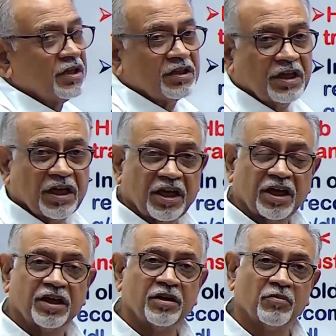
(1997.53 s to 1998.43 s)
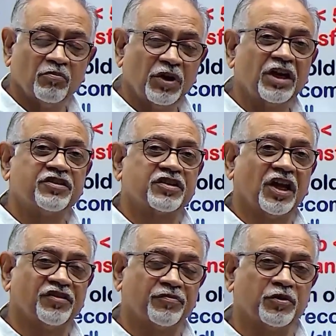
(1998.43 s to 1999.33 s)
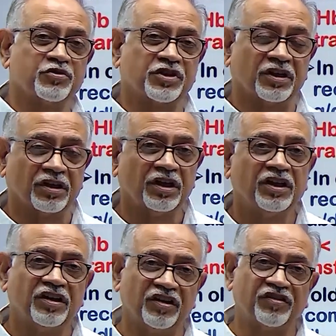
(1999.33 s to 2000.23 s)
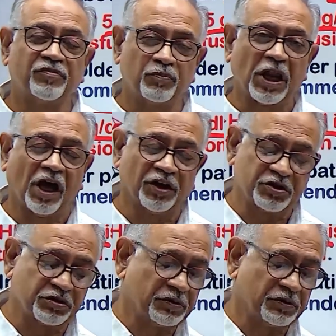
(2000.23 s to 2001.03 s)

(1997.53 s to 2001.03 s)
a blood transfusion is planned.